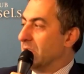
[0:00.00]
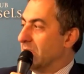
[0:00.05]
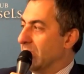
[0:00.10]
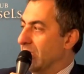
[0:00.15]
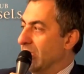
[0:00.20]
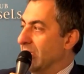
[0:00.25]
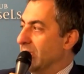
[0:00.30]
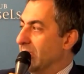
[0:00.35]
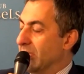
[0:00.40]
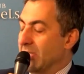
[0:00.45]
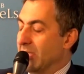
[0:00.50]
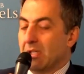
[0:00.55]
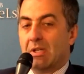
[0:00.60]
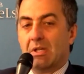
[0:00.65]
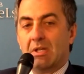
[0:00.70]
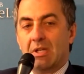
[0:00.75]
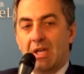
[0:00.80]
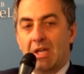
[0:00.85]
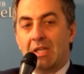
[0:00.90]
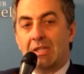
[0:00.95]
this
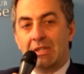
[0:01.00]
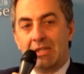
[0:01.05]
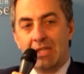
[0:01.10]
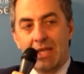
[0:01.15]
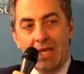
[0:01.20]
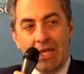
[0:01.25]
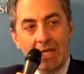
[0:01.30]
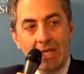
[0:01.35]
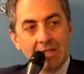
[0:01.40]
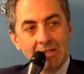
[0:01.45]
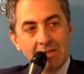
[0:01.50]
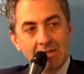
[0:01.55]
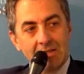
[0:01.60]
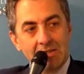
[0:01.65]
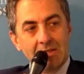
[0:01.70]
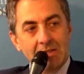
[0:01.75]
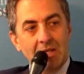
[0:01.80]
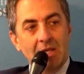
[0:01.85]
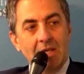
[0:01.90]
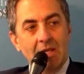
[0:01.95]
entails